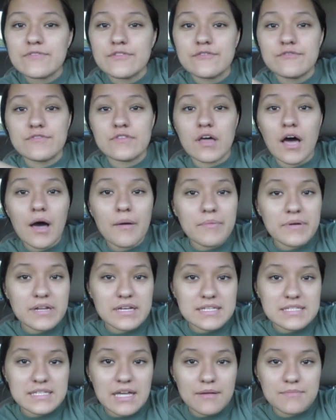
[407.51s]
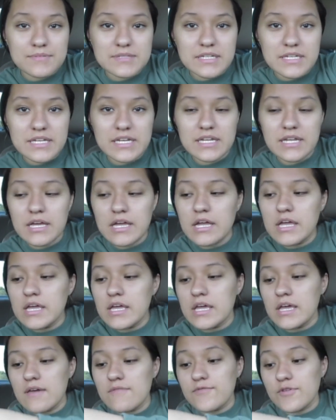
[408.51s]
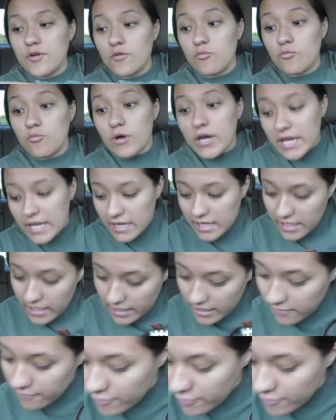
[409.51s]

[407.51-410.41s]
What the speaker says: if you've not been accepted, if you're waiting,